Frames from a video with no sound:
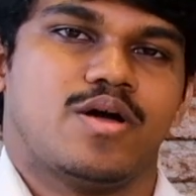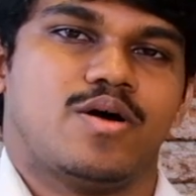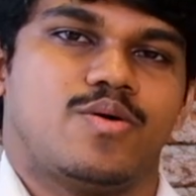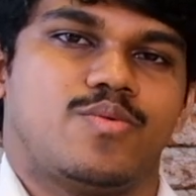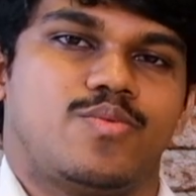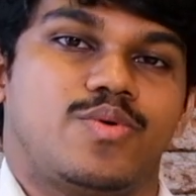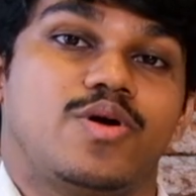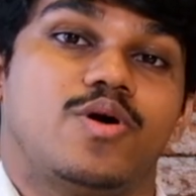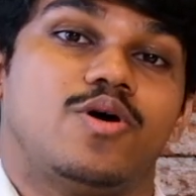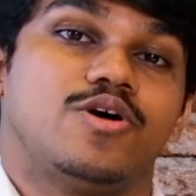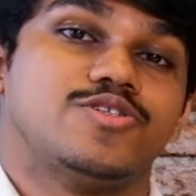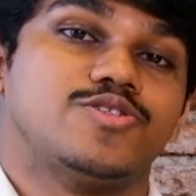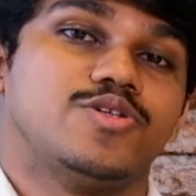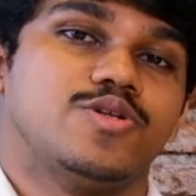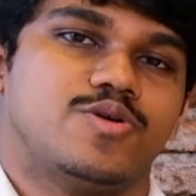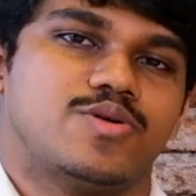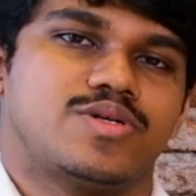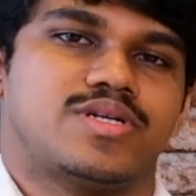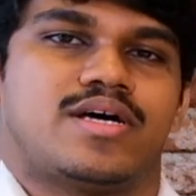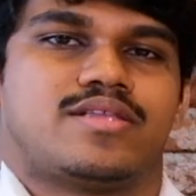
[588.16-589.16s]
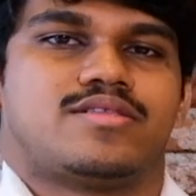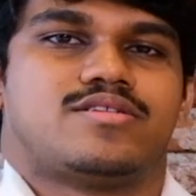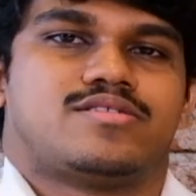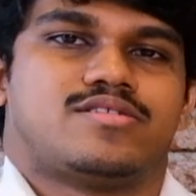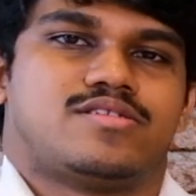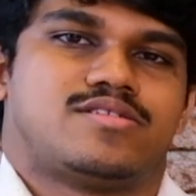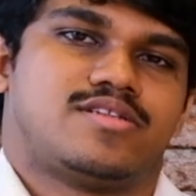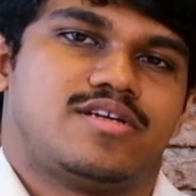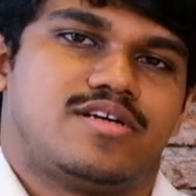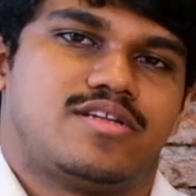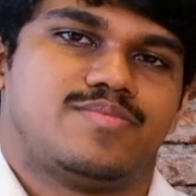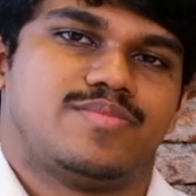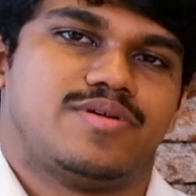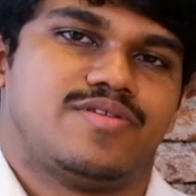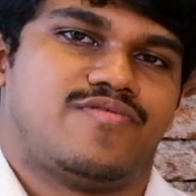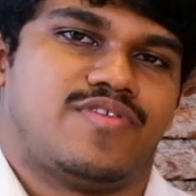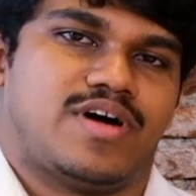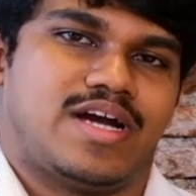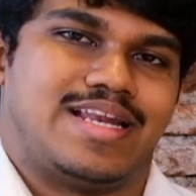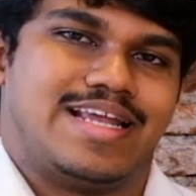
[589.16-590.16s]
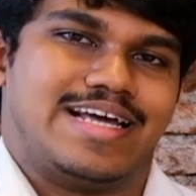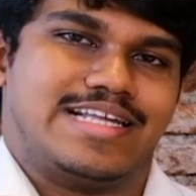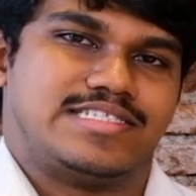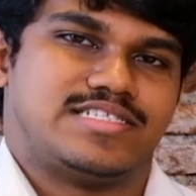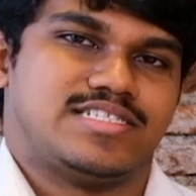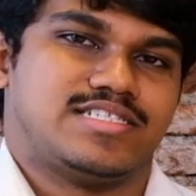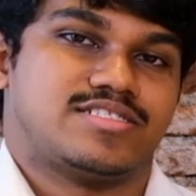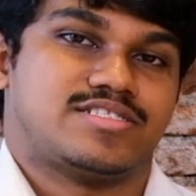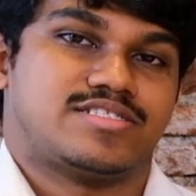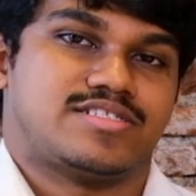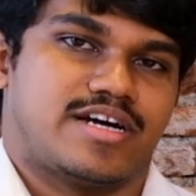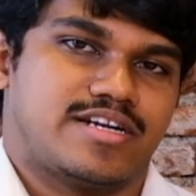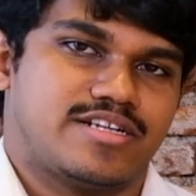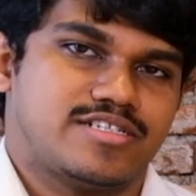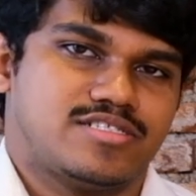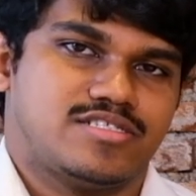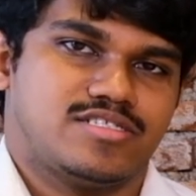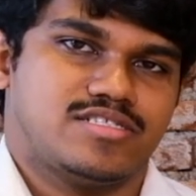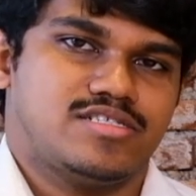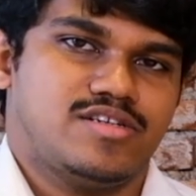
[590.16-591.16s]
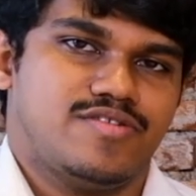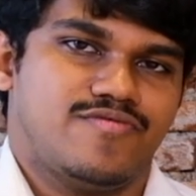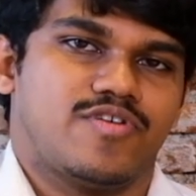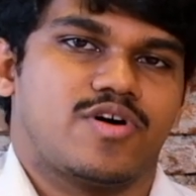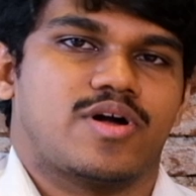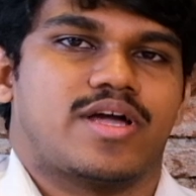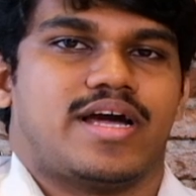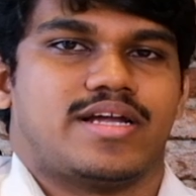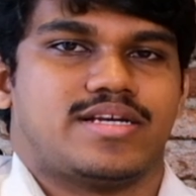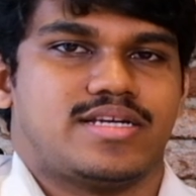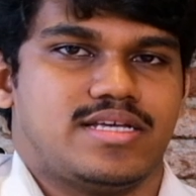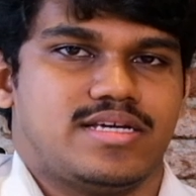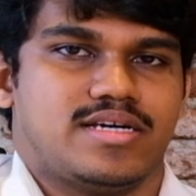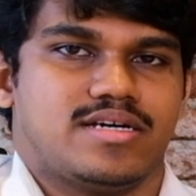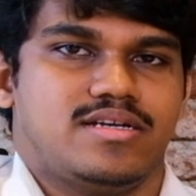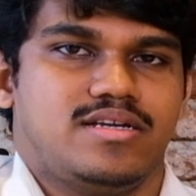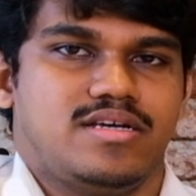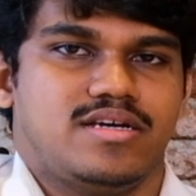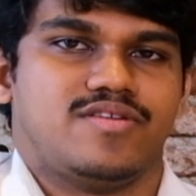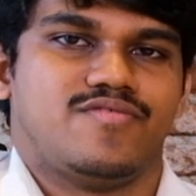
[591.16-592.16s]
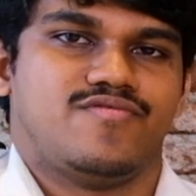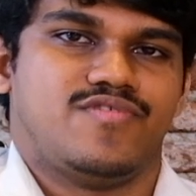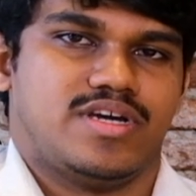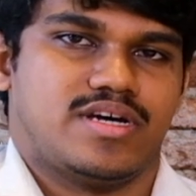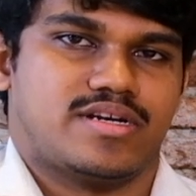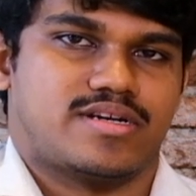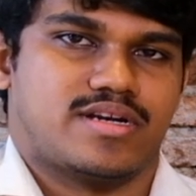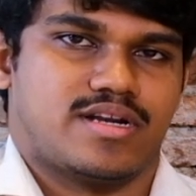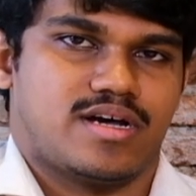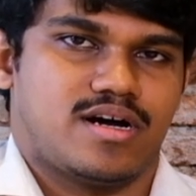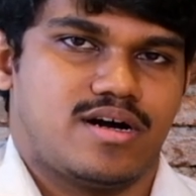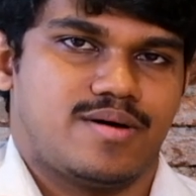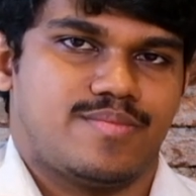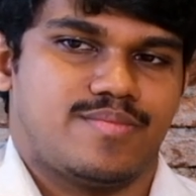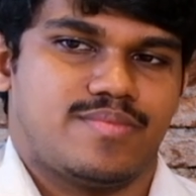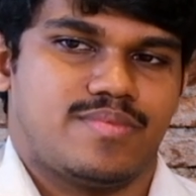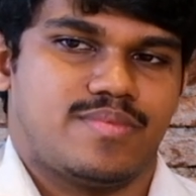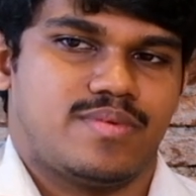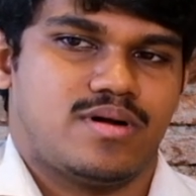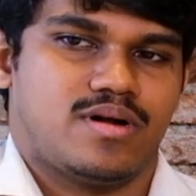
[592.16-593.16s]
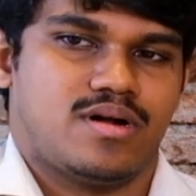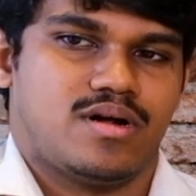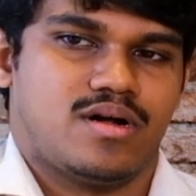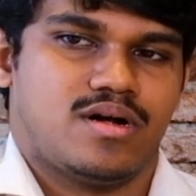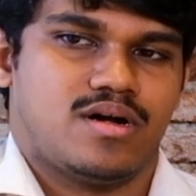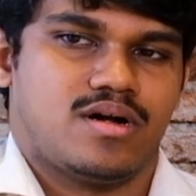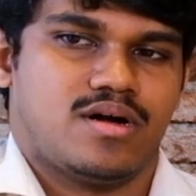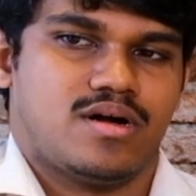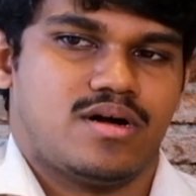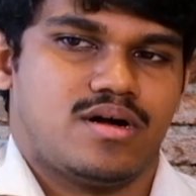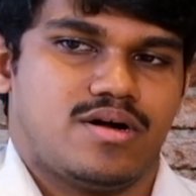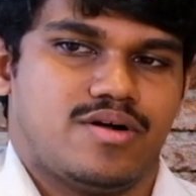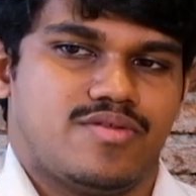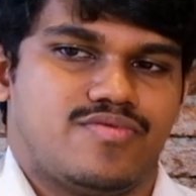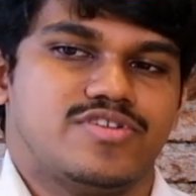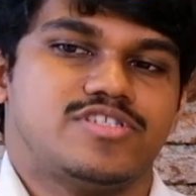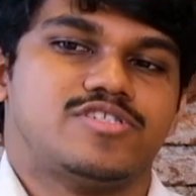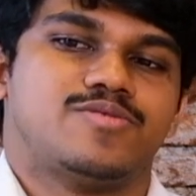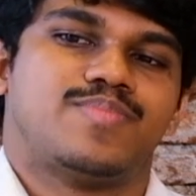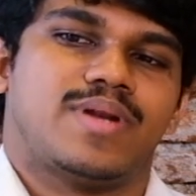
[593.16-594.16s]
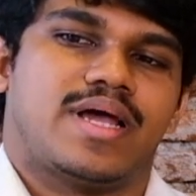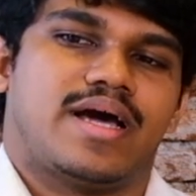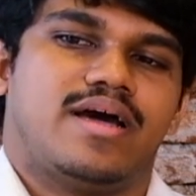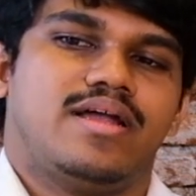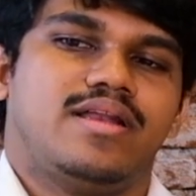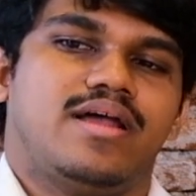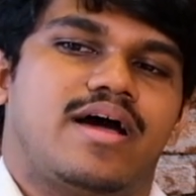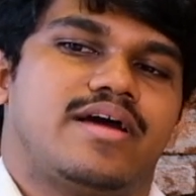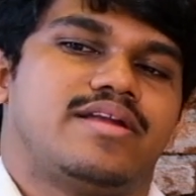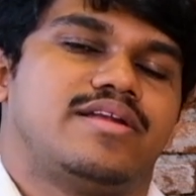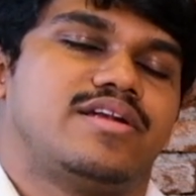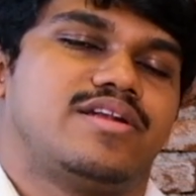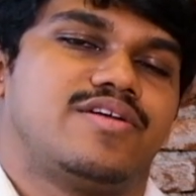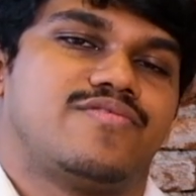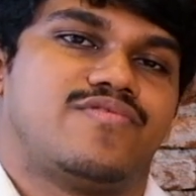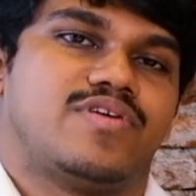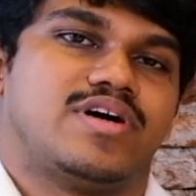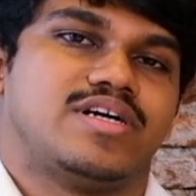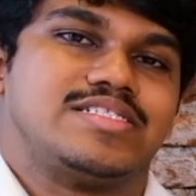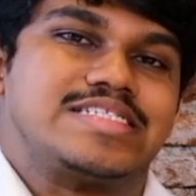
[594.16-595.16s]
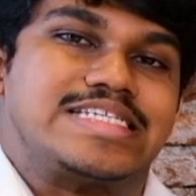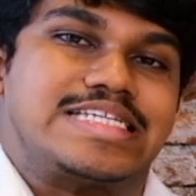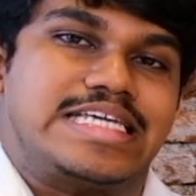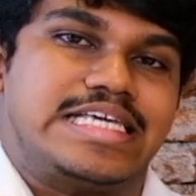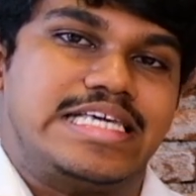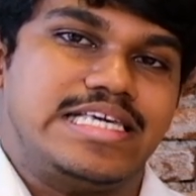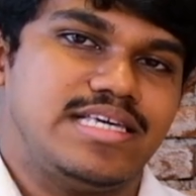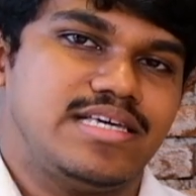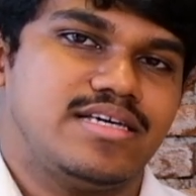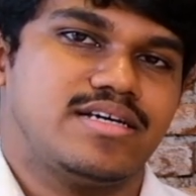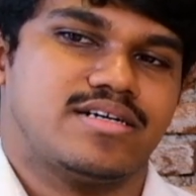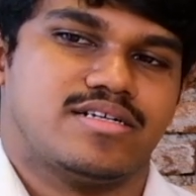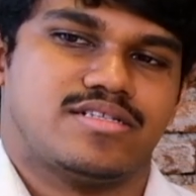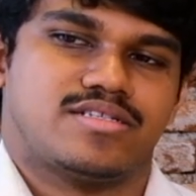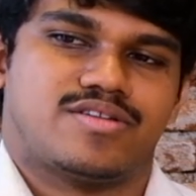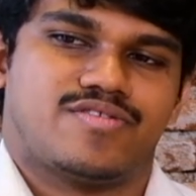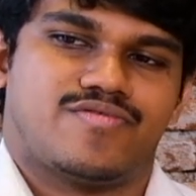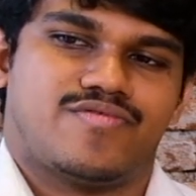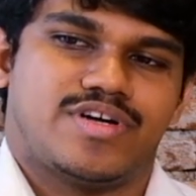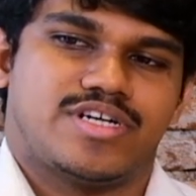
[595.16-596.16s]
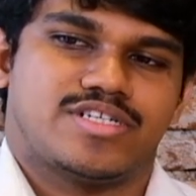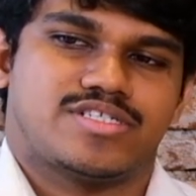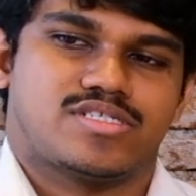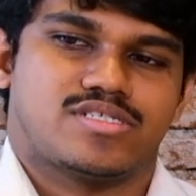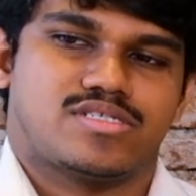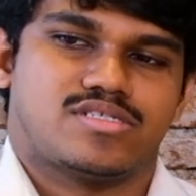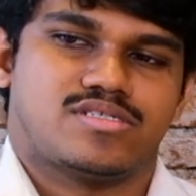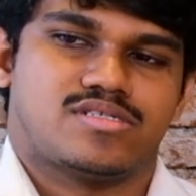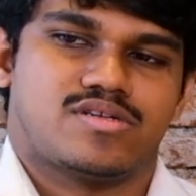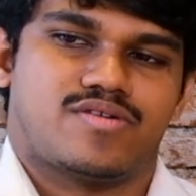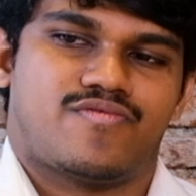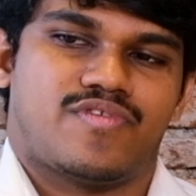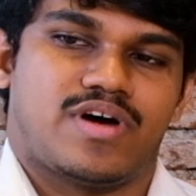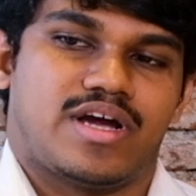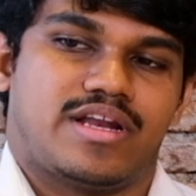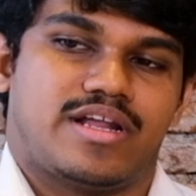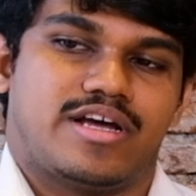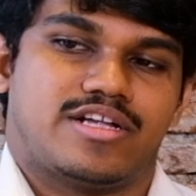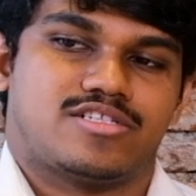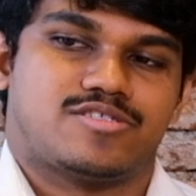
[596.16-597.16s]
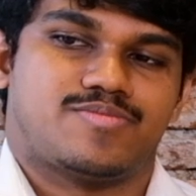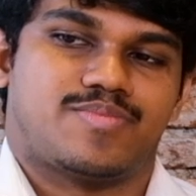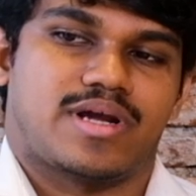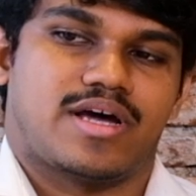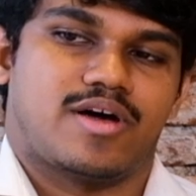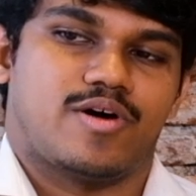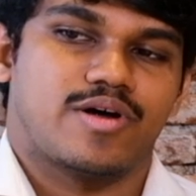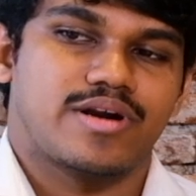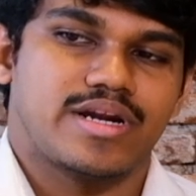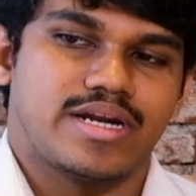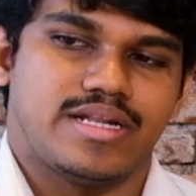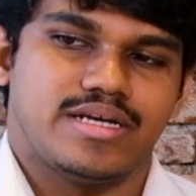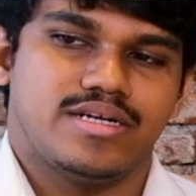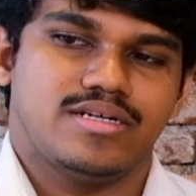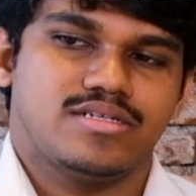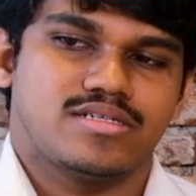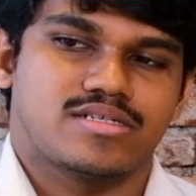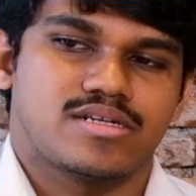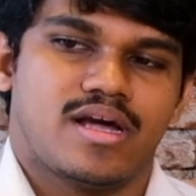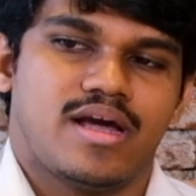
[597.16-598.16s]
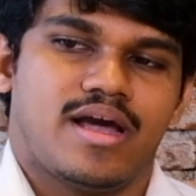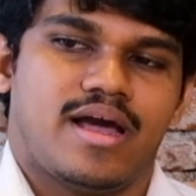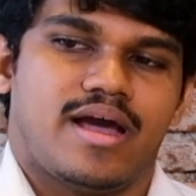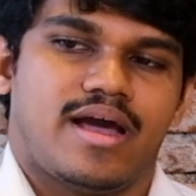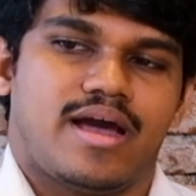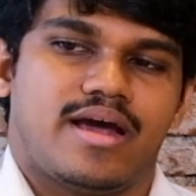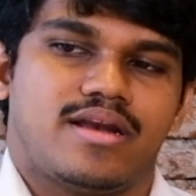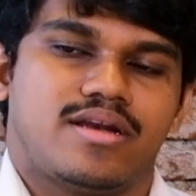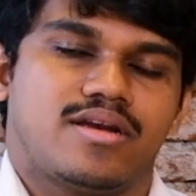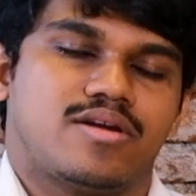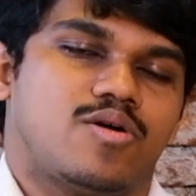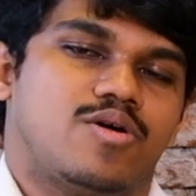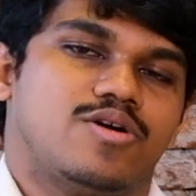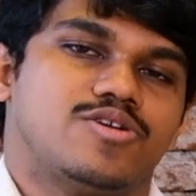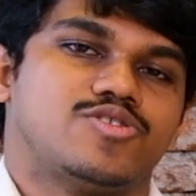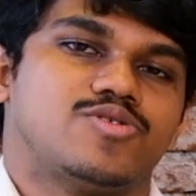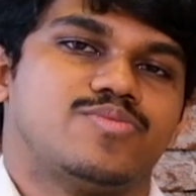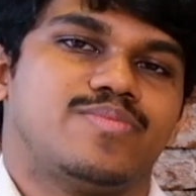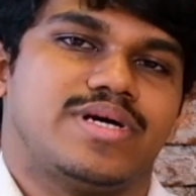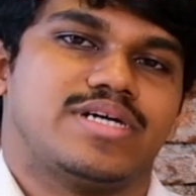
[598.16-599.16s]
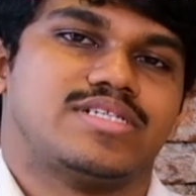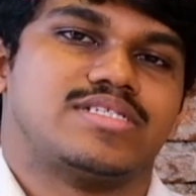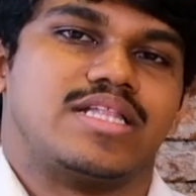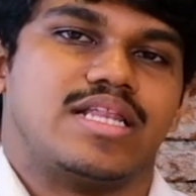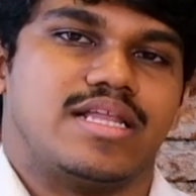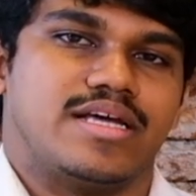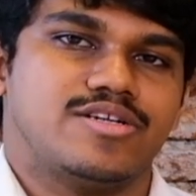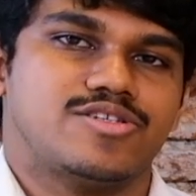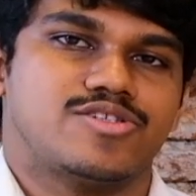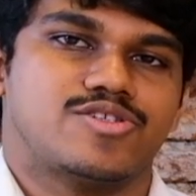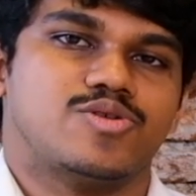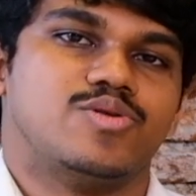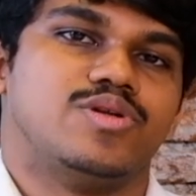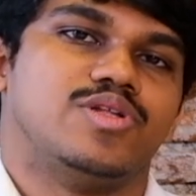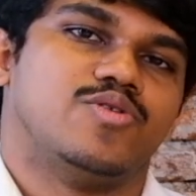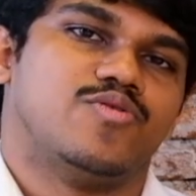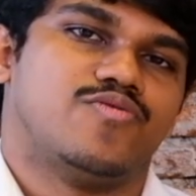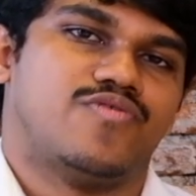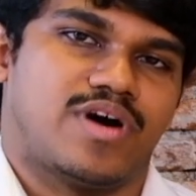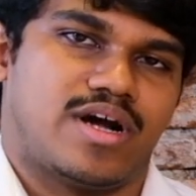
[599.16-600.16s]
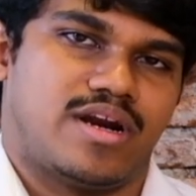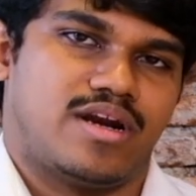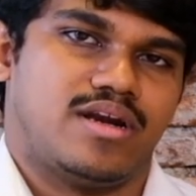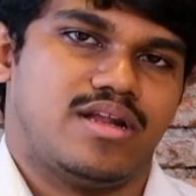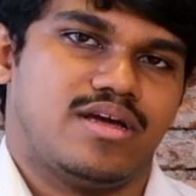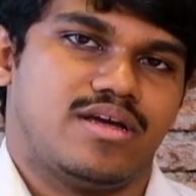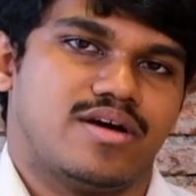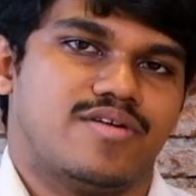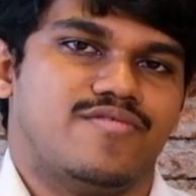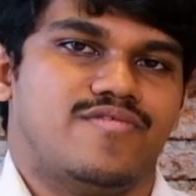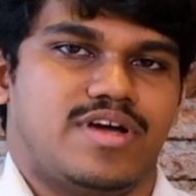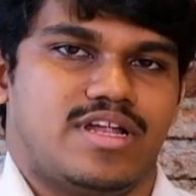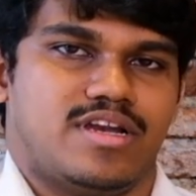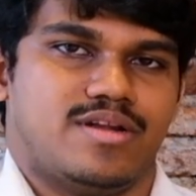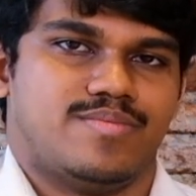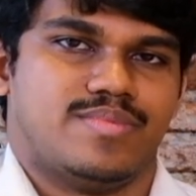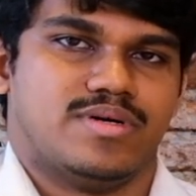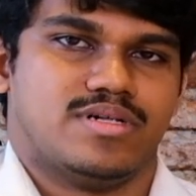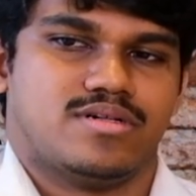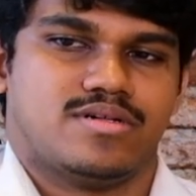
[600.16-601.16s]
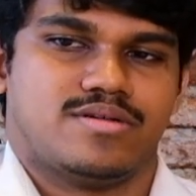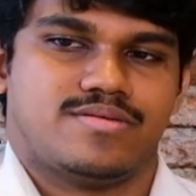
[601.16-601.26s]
We also looked at the sustainable financing strategy for Cat Tien in Vietnam. This plan identifies key conservation finance priorities and also makes links to new funding available.